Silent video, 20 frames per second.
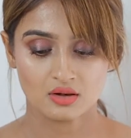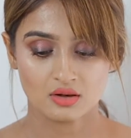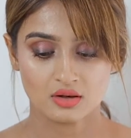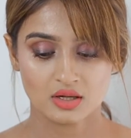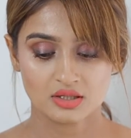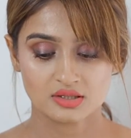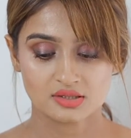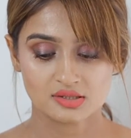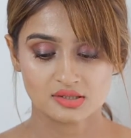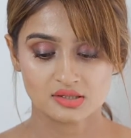
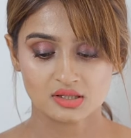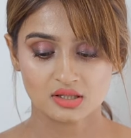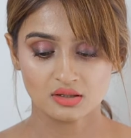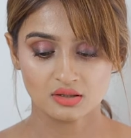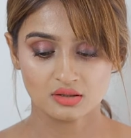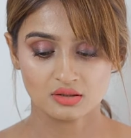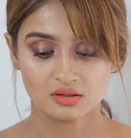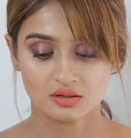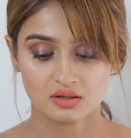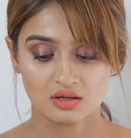Let's
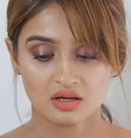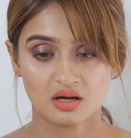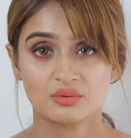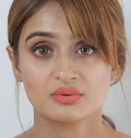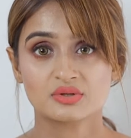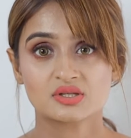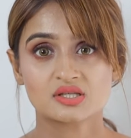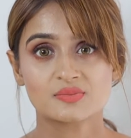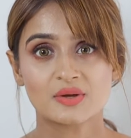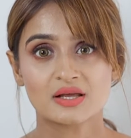see how
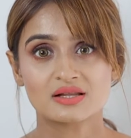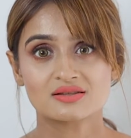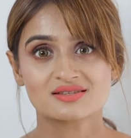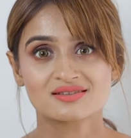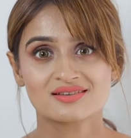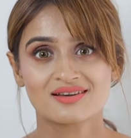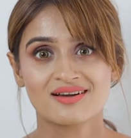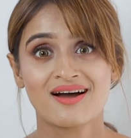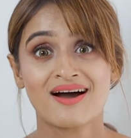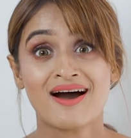it smells.